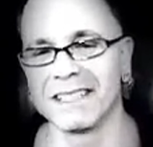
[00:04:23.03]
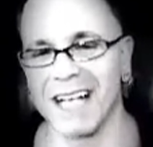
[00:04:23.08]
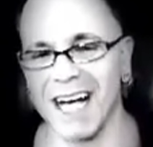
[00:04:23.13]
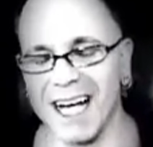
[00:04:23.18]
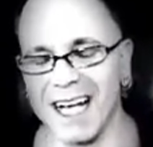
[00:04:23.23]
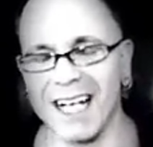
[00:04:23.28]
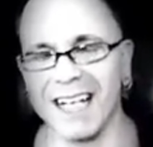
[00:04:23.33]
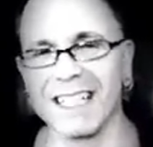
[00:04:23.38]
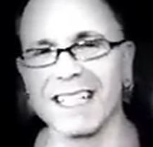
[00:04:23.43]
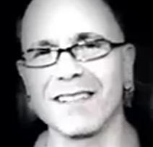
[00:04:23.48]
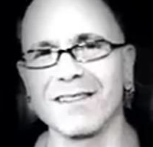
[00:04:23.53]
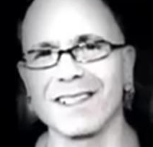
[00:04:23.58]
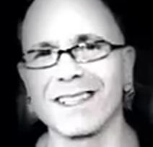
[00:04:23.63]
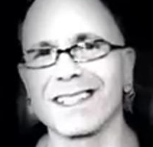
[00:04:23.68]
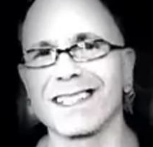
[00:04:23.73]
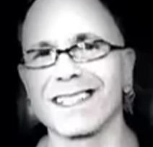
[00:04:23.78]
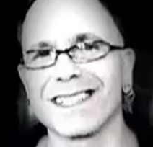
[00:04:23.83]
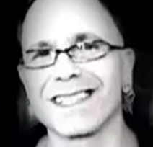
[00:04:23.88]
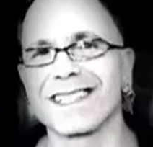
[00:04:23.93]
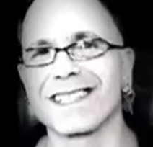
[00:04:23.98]
I'll give you a
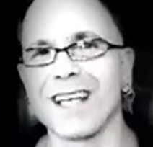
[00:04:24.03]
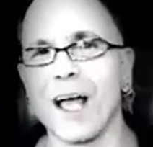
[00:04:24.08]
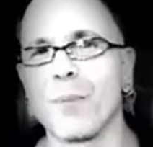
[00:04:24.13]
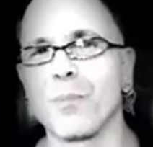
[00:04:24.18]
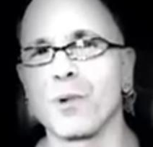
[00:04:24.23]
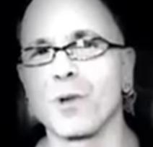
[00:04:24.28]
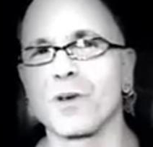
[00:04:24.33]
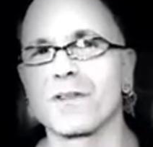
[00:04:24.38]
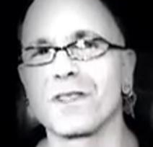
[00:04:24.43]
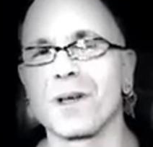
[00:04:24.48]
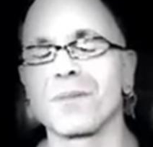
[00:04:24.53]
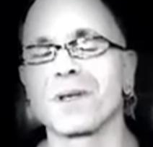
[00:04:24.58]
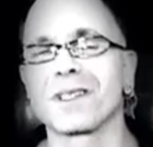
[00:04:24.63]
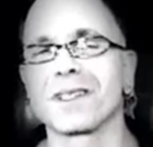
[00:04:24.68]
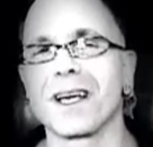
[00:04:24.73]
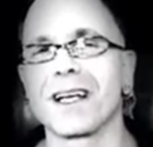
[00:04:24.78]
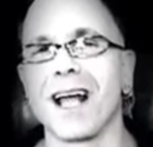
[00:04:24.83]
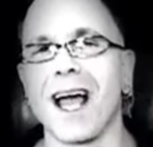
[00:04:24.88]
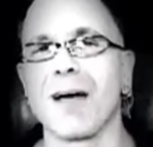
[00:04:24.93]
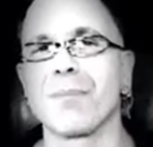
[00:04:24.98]
little example of something
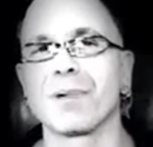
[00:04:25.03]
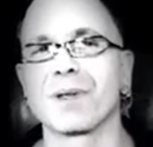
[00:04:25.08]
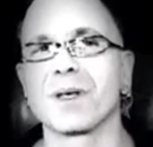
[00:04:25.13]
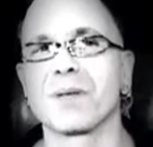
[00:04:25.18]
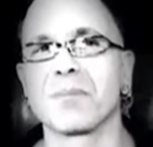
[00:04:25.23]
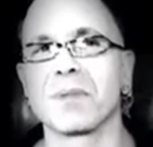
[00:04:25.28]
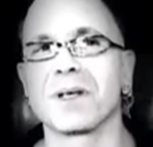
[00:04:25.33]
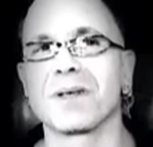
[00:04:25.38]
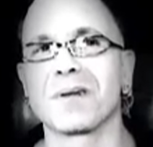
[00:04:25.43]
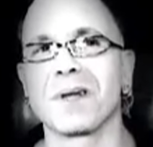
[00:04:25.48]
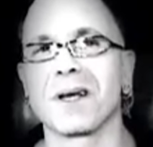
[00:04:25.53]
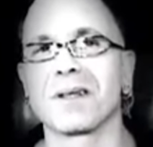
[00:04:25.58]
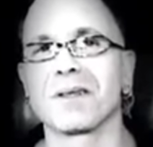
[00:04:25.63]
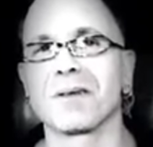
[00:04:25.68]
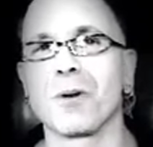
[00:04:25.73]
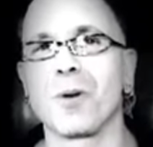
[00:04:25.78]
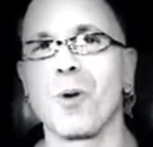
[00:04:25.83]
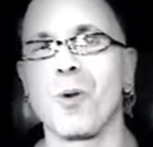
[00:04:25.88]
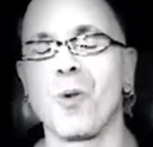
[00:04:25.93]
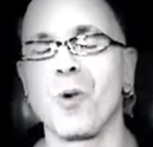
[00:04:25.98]
that happened to me
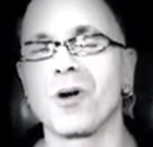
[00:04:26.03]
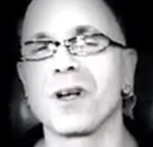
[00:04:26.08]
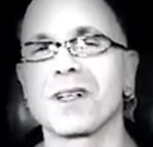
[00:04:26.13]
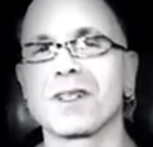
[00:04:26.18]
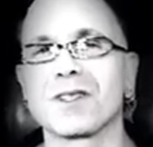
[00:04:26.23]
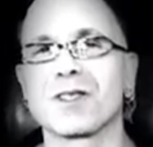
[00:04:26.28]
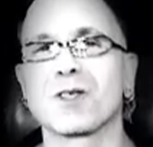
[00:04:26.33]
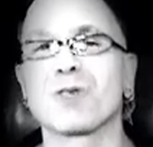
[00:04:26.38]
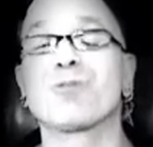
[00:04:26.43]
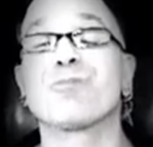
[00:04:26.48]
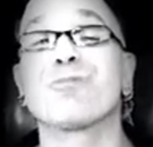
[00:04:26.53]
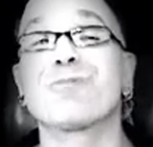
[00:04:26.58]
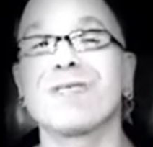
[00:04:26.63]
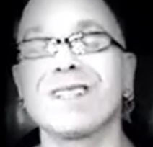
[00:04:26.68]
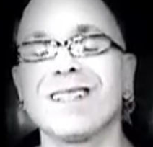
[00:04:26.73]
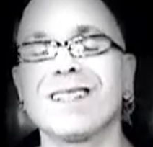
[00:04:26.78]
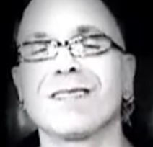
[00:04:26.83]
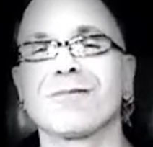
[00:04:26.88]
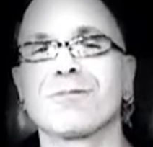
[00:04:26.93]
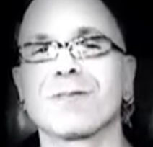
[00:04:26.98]
that what I consider
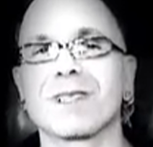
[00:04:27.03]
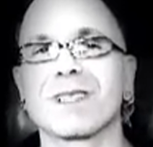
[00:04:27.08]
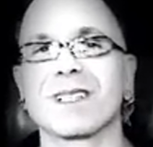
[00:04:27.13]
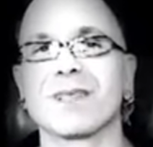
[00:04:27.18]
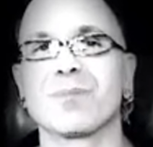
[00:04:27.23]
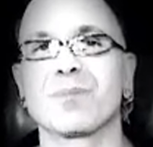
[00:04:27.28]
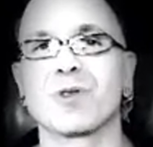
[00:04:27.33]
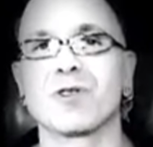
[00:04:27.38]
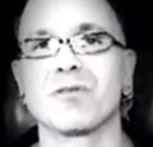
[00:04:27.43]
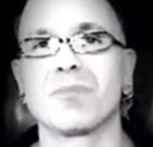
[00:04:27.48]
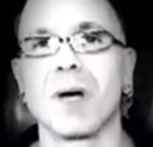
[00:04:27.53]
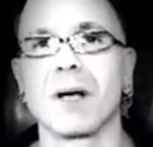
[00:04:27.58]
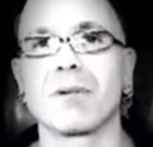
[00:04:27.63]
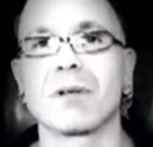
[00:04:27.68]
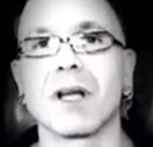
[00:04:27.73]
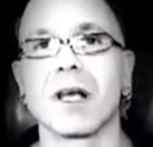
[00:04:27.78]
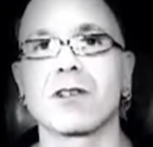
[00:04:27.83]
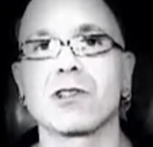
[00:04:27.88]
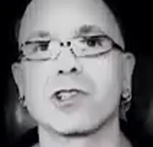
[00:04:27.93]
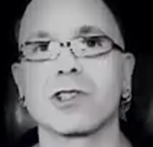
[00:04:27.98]
really improved my
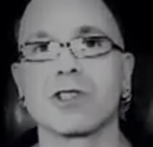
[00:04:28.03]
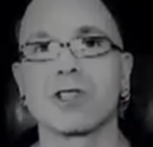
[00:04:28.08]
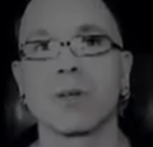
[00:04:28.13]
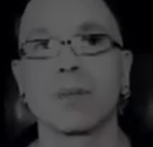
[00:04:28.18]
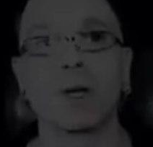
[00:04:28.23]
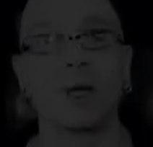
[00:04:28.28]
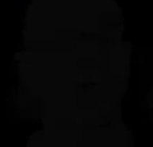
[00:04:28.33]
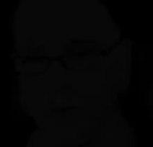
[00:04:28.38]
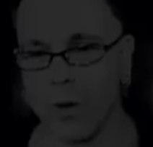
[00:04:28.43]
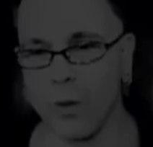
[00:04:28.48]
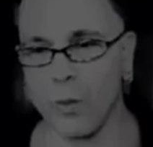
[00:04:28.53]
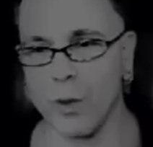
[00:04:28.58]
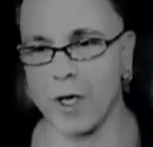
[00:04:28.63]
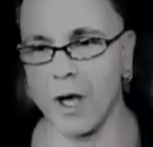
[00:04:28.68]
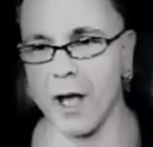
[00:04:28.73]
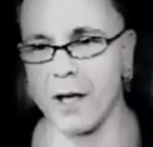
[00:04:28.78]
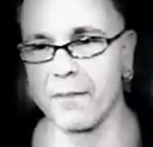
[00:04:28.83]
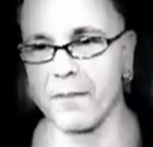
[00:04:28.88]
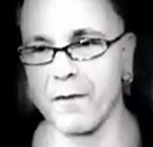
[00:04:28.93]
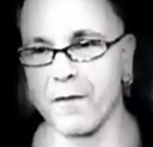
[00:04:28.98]
relationship. When
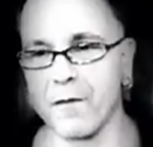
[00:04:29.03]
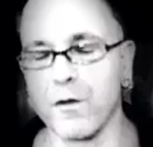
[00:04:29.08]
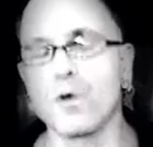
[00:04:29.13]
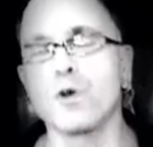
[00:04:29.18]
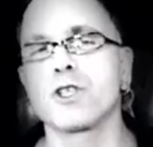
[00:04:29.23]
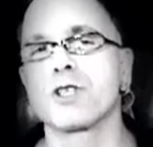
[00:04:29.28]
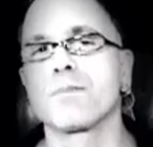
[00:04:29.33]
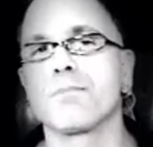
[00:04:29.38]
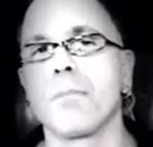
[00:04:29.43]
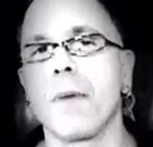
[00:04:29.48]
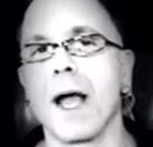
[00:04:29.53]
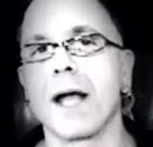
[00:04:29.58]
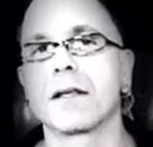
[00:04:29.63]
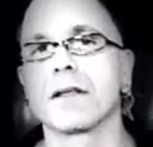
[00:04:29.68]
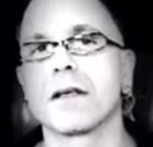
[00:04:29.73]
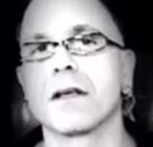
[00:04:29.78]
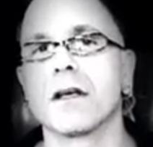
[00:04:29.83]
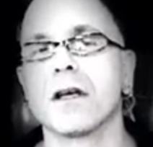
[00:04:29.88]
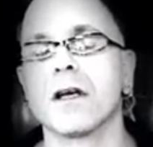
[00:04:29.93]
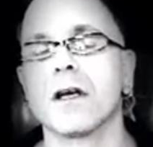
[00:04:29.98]
I first
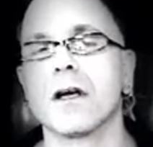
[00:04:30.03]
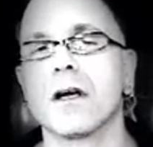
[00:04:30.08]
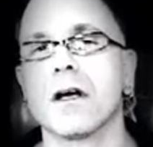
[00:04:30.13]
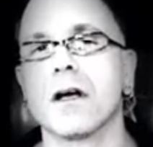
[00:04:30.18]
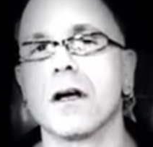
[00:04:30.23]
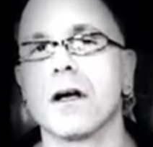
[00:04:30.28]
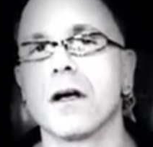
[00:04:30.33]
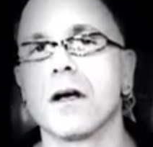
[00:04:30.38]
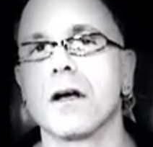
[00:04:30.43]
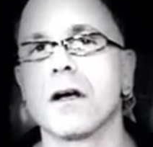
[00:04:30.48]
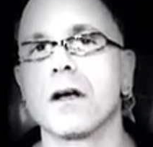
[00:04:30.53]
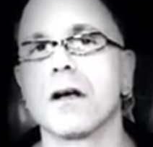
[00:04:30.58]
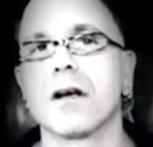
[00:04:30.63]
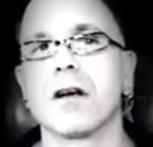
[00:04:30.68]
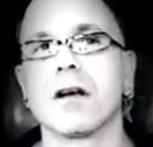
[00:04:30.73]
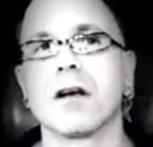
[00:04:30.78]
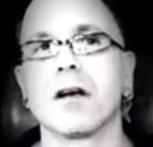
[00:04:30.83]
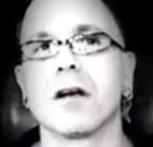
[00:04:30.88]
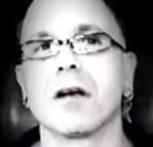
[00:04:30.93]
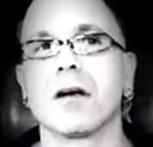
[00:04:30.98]
met
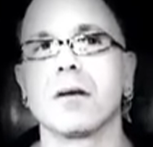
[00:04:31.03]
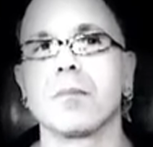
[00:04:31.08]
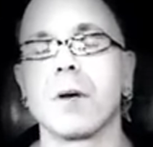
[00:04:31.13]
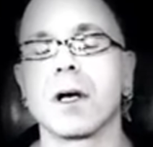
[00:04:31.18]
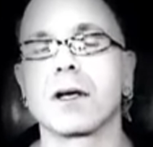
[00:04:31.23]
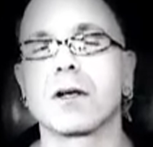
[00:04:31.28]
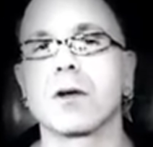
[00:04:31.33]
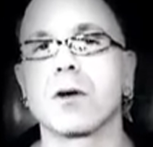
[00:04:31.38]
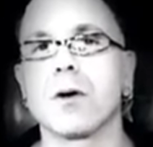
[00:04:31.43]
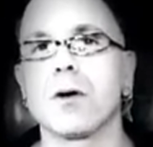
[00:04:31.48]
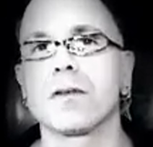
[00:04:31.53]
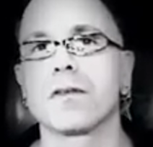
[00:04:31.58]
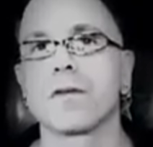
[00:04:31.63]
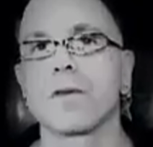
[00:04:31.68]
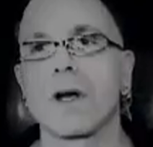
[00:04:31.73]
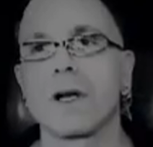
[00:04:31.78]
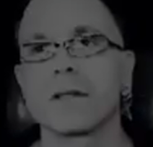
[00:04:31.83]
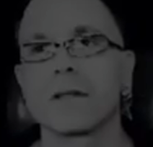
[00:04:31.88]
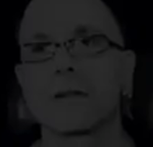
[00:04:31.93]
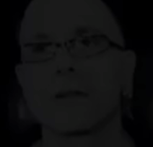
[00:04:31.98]
my
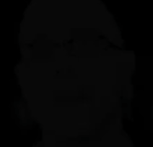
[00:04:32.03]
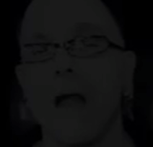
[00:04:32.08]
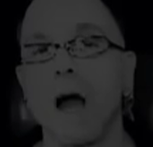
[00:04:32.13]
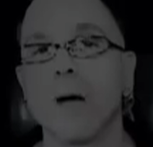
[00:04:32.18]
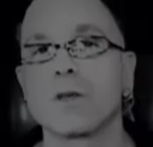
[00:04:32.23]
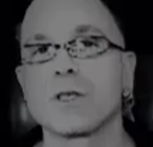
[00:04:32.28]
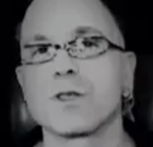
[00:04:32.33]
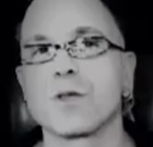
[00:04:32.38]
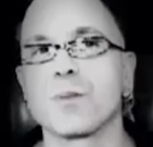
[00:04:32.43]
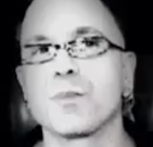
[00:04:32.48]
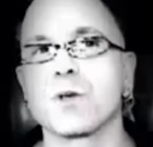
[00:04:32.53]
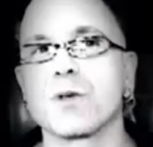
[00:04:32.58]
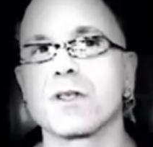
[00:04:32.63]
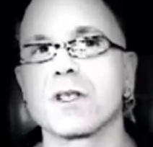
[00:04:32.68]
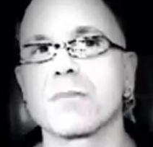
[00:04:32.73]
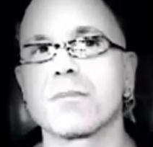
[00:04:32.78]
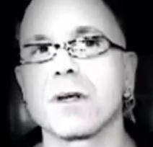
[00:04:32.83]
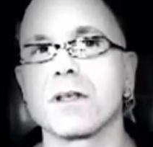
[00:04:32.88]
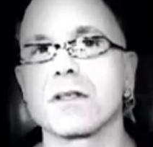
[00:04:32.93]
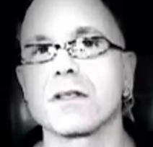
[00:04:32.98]
girlfriend, I was in the
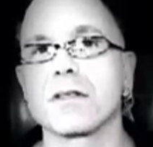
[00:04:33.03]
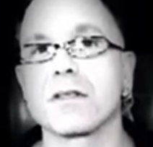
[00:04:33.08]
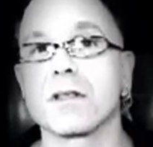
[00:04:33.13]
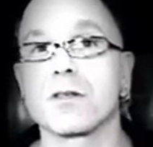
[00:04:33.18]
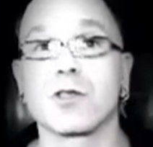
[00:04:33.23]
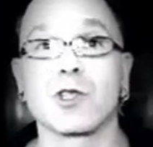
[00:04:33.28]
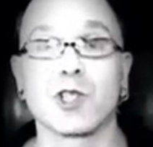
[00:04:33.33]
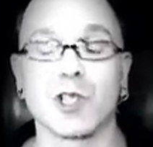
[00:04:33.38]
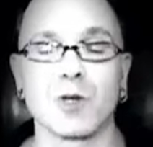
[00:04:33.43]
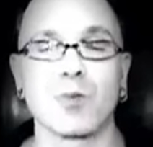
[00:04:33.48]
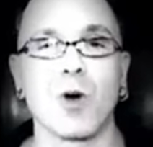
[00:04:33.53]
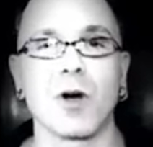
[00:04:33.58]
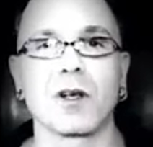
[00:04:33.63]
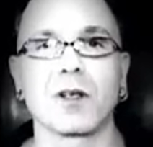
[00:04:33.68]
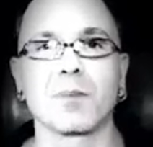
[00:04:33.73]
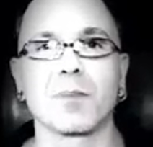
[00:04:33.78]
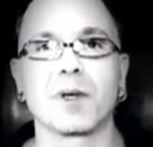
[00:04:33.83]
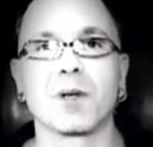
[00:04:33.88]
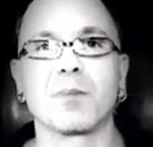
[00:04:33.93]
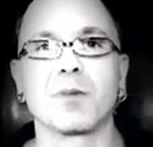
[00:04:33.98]
music business and she
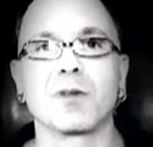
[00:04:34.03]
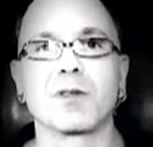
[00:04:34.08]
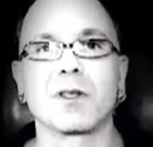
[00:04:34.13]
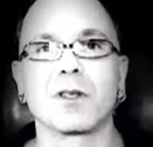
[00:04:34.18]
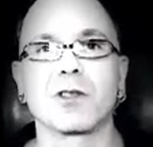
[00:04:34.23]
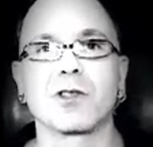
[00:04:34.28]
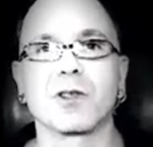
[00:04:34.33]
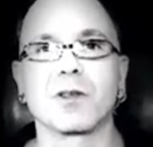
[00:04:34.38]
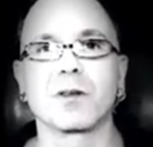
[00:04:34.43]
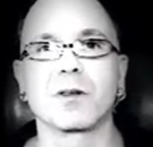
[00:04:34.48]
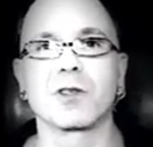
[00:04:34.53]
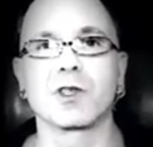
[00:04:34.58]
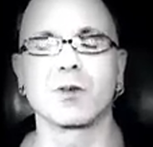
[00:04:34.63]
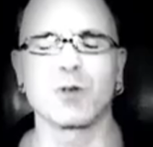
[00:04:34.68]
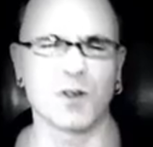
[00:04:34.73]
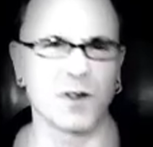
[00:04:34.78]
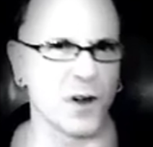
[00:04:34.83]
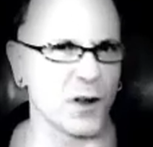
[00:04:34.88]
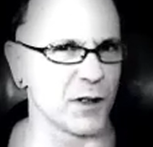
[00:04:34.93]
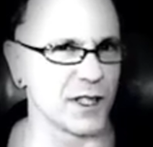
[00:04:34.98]
wanted to be a musician. She
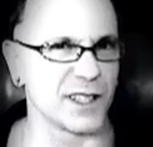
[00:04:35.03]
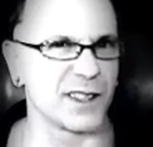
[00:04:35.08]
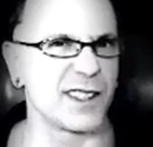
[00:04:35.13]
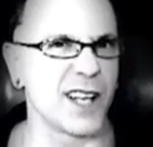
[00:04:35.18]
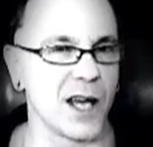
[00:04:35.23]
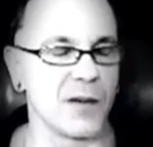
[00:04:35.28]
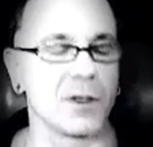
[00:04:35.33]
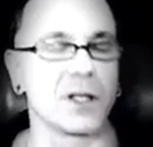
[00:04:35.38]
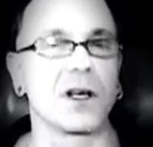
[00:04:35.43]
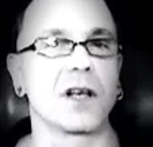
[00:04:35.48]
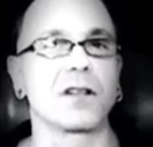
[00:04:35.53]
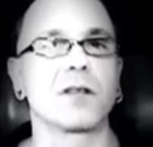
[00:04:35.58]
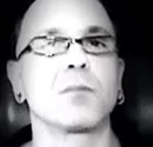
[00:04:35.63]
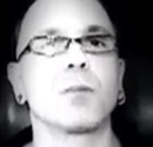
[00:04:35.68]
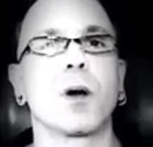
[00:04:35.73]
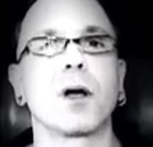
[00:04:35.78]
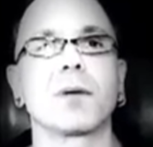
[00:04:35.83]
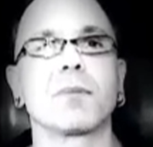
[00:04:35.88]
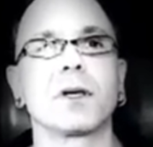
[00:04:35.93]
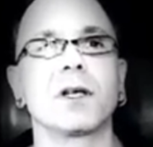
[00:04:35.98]
was very intimidated
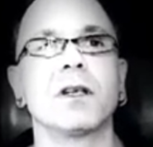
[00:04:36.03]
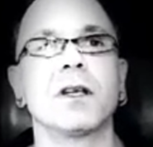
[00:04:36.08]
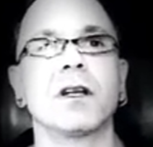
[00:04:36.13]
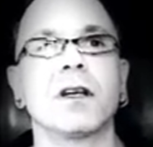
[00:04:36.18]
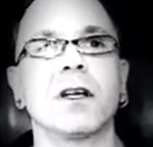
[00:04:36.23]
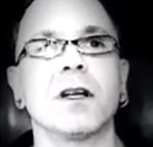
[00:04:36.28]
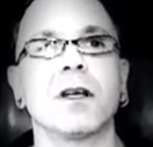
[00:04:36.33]
by me.